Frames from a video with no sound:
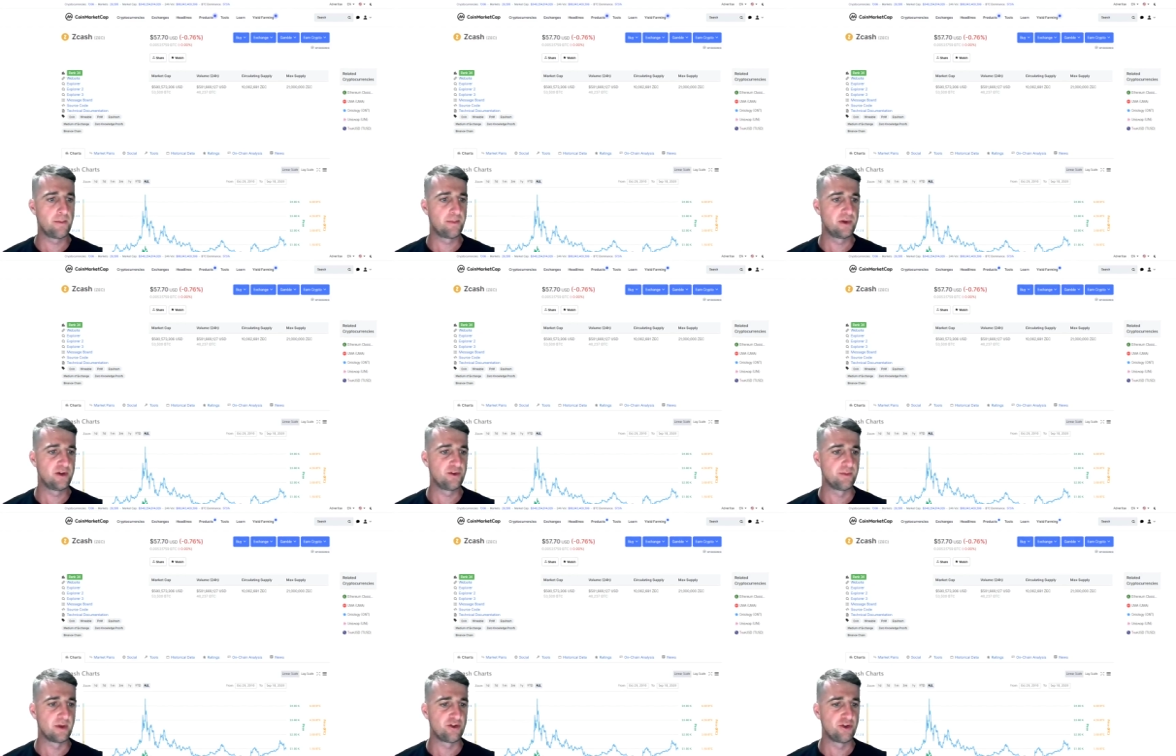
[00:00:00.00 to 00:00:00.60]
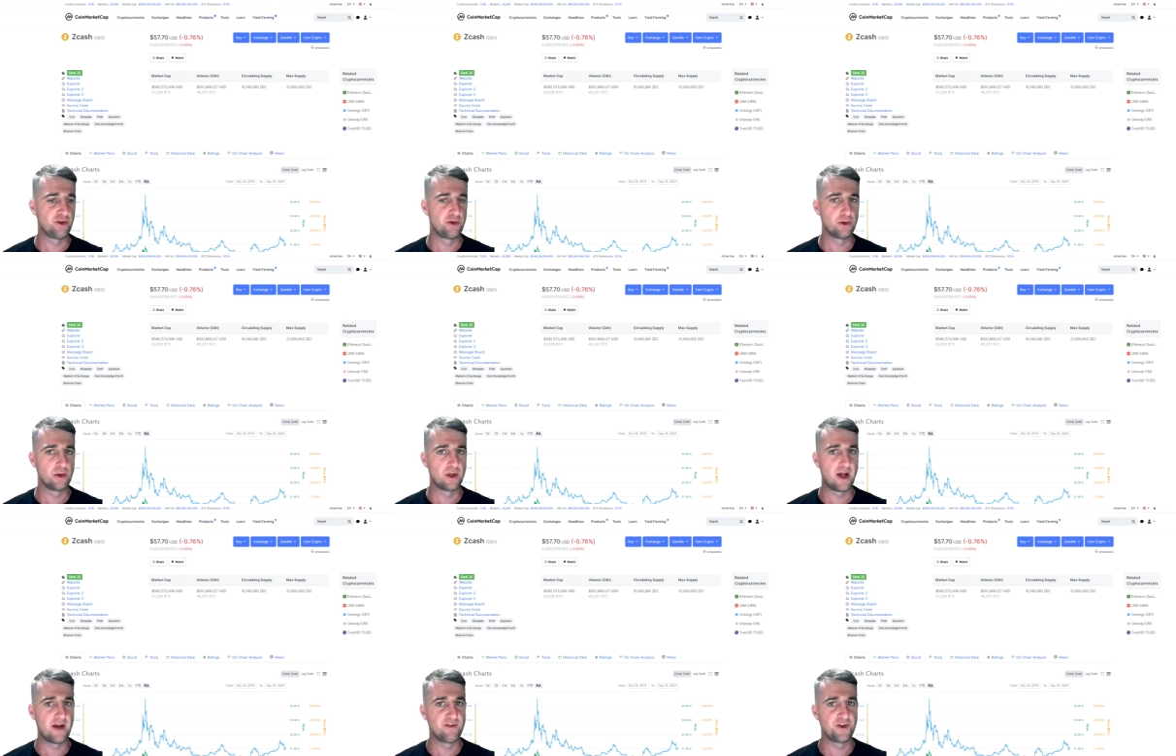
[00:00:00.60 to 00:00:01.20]
Please make sure you do
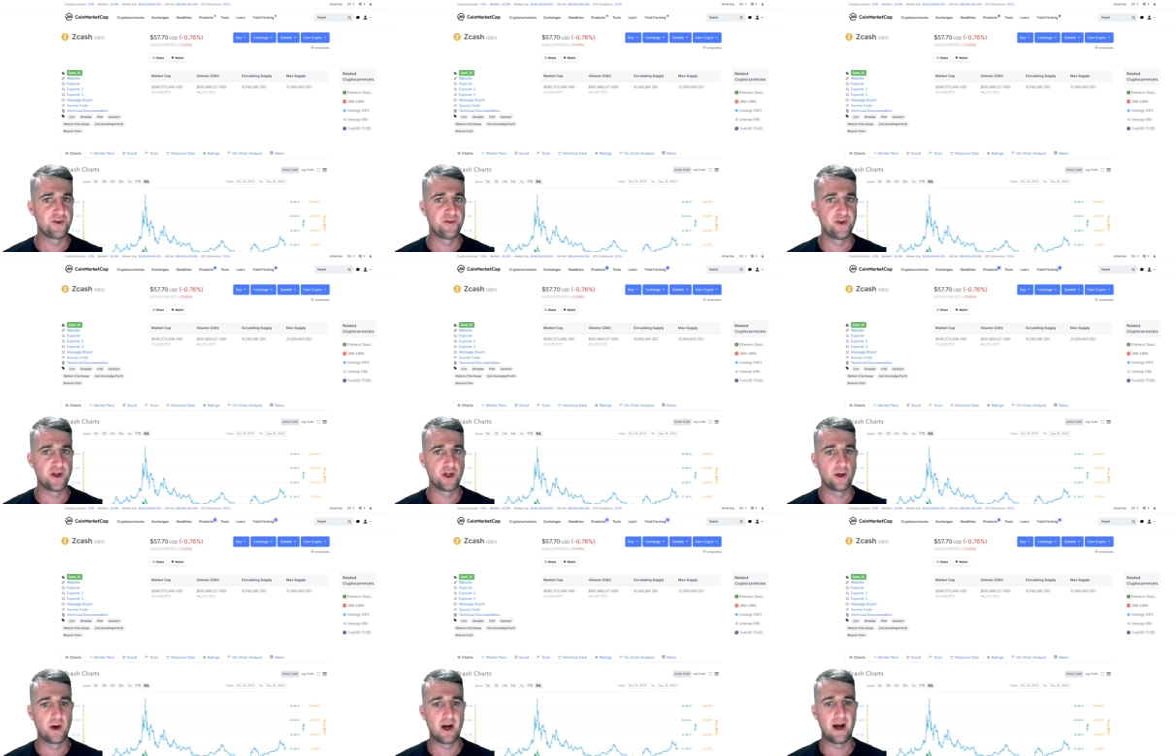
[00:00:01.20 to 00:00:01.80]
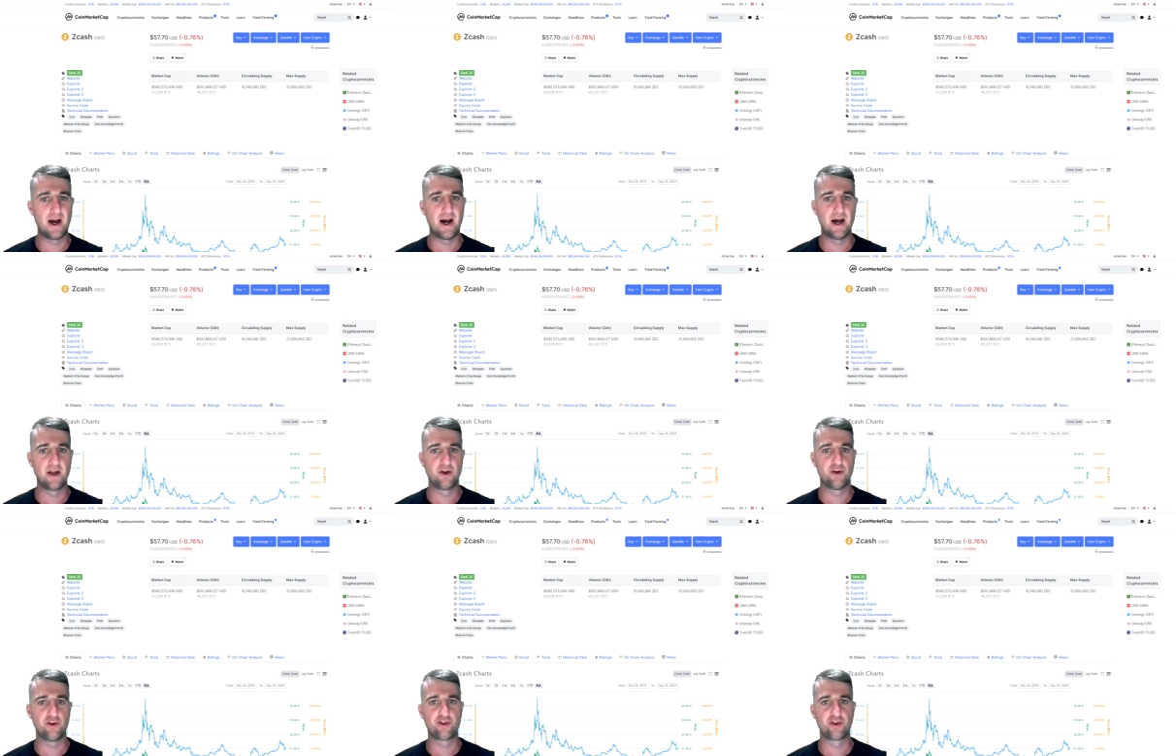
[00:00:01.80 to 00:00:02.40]
like this video
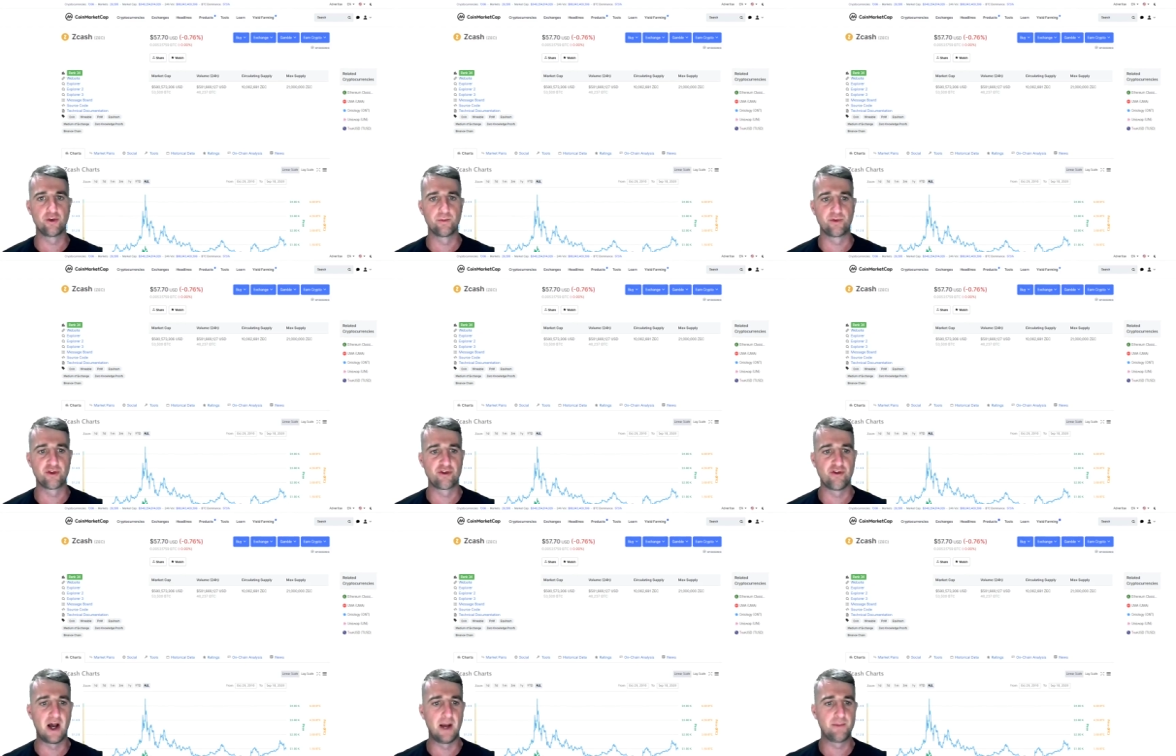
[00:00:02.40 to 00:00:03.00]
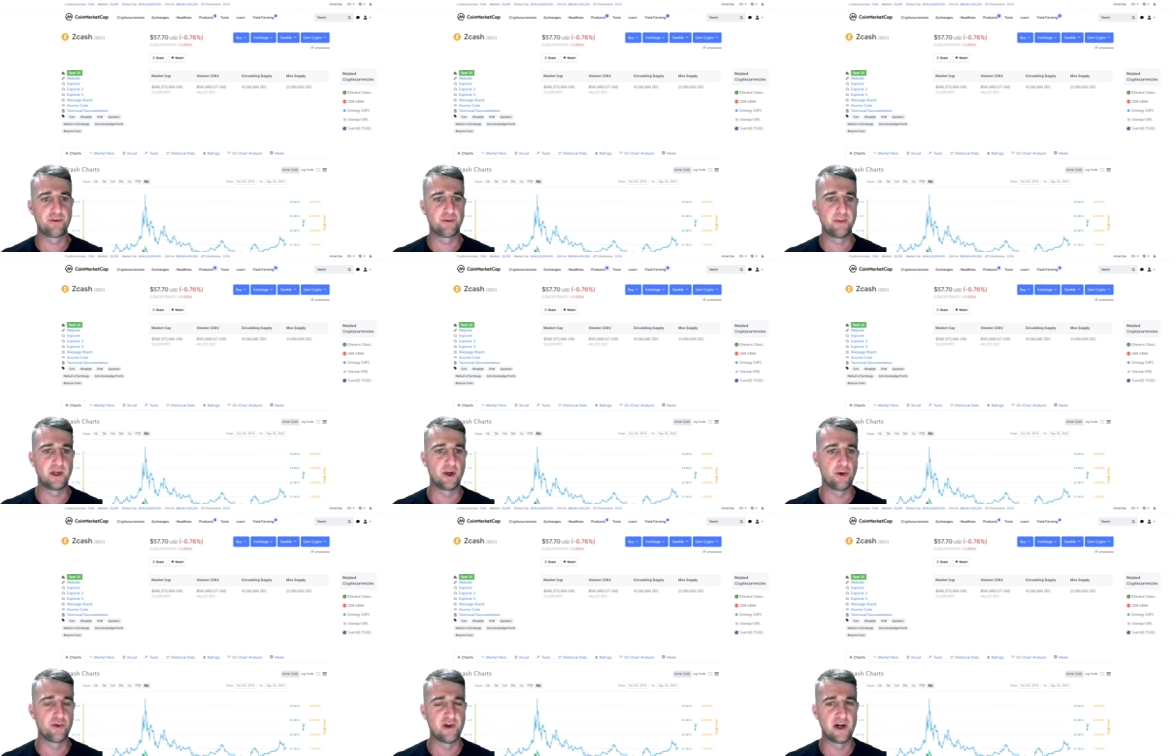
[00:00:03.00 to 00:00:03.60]
and subscribe to be
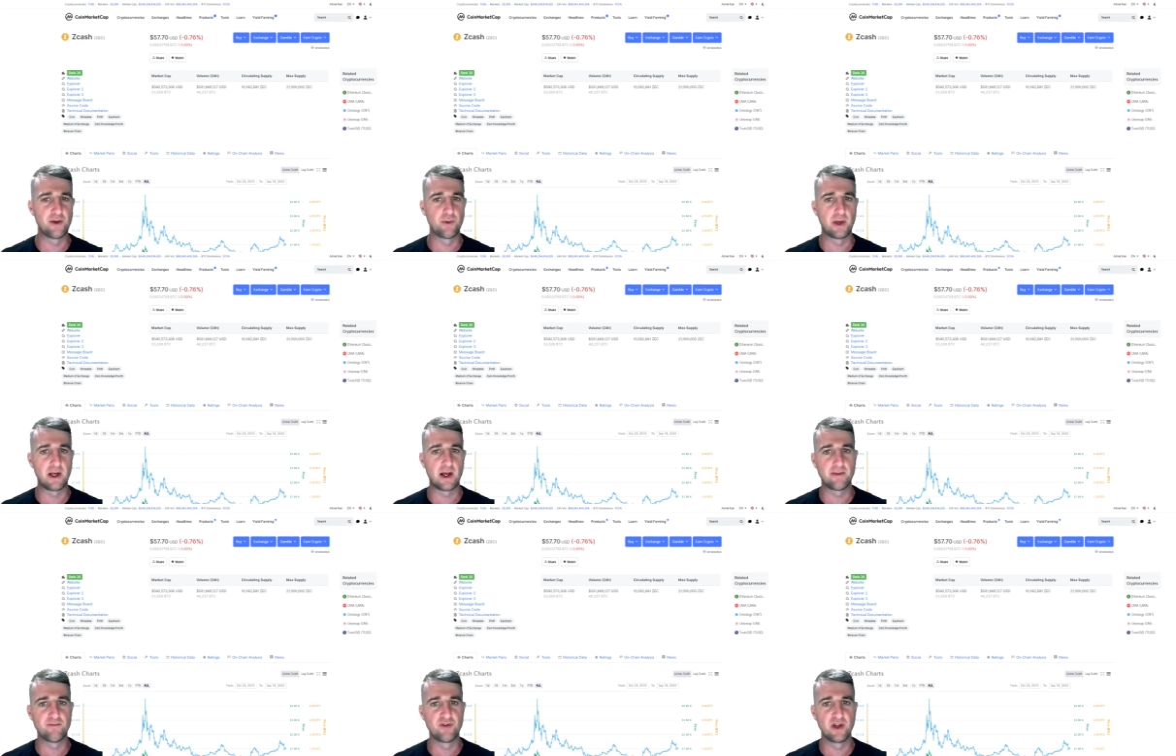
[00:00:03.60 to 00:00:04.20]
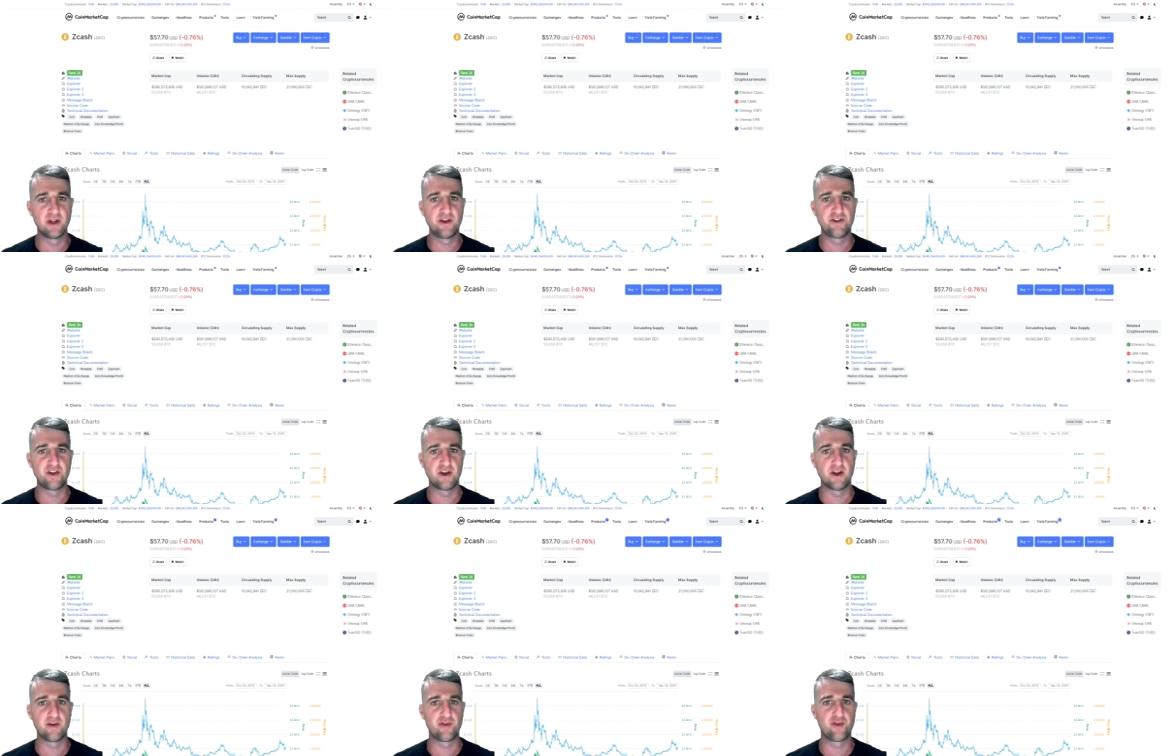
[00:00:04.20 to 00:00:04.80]
notified when I'm
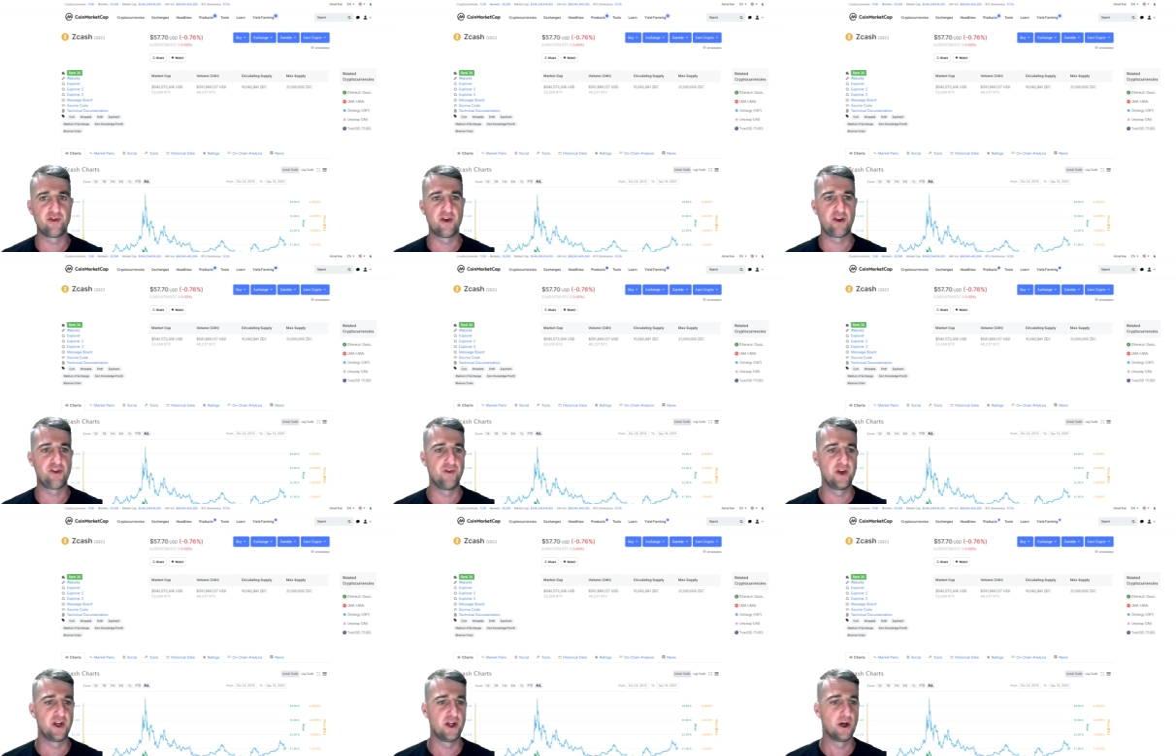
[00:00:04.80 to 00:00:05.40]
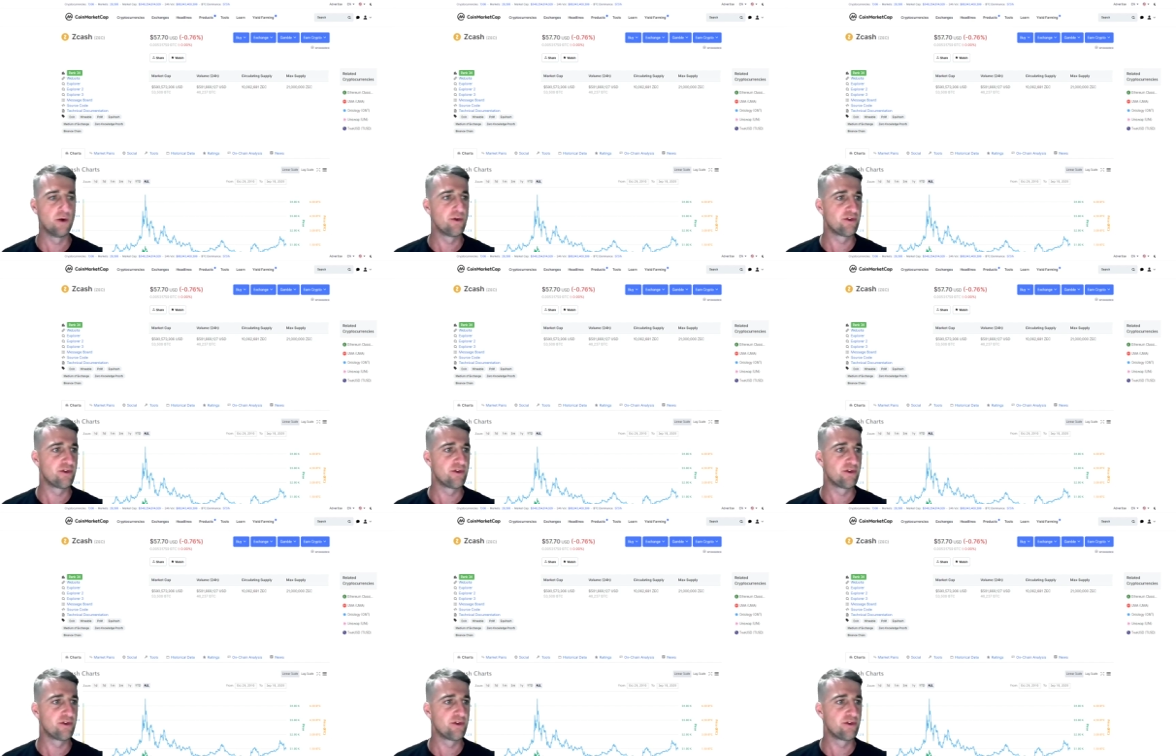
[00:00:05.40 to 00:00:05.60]
releasing fresh videos.